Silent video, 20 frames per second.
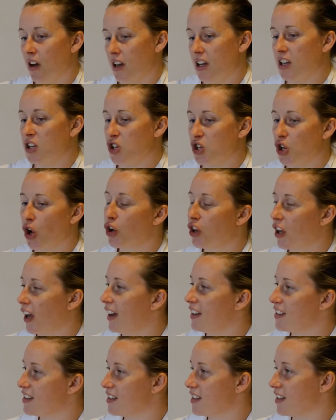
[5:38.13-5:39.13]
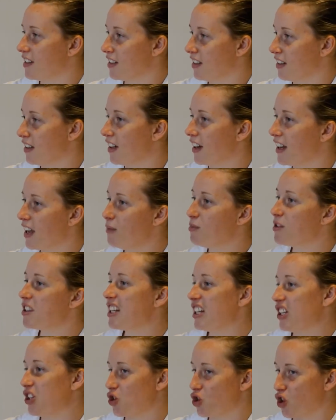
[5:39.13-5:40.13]
It showcases it and it keeps
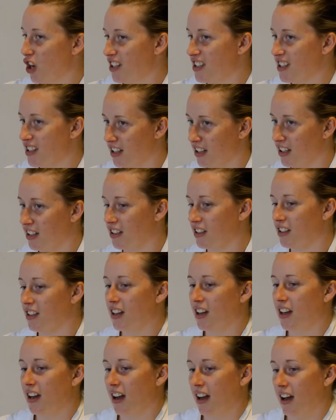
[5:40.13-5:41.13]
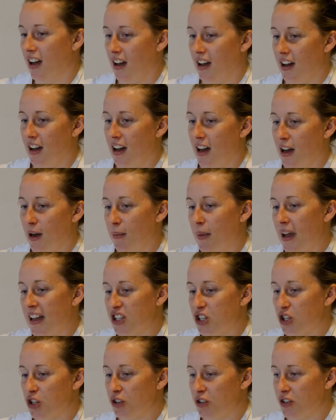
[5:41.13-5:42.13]
it interesting,
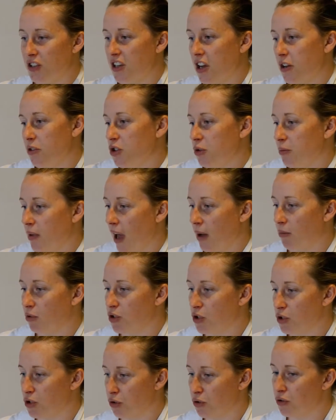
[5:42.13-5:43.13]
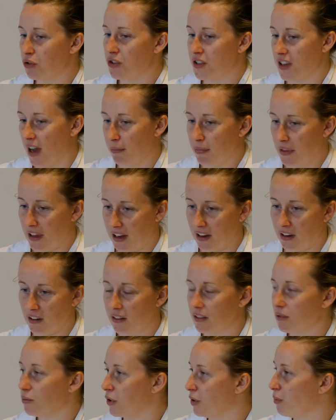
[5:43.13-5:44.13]
and to be able to do something
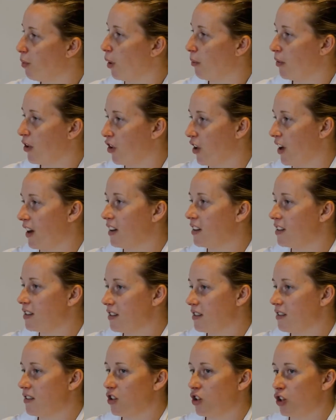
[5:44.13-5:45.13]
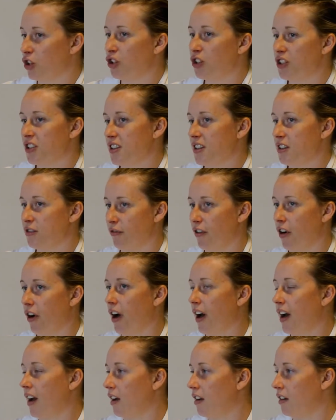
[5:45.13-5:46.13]
with pomegranates, you know, it's
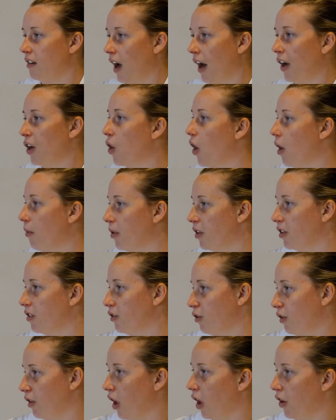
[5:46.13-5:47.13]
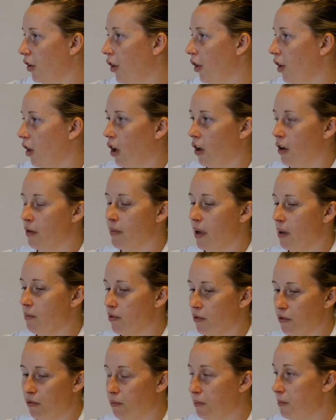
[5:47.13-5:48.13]
very uncommon. Not a lot of
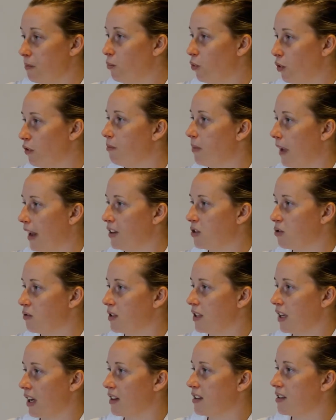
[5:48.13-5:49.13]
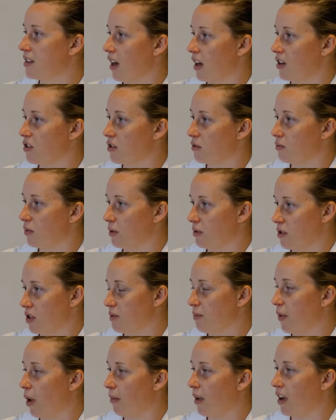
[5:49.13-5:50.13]
people would be into degustation of
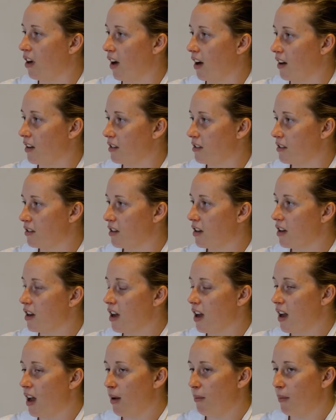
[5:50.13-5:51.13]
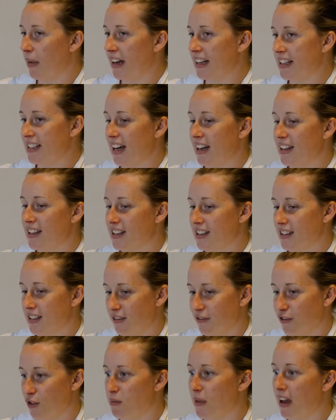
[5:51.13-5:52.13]
just pomegranates, but it does,
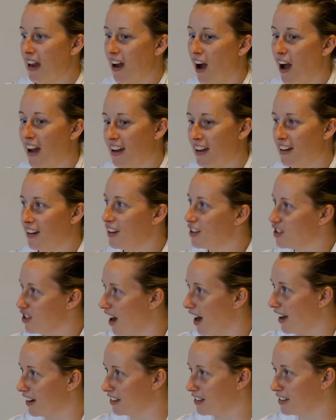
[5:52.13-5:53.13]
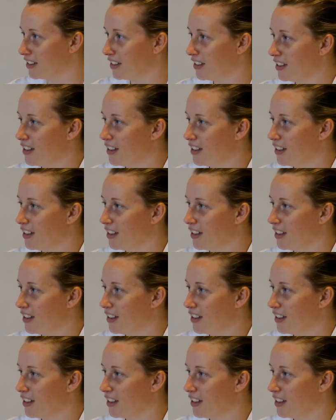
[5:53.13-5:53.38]
for me, I get excited,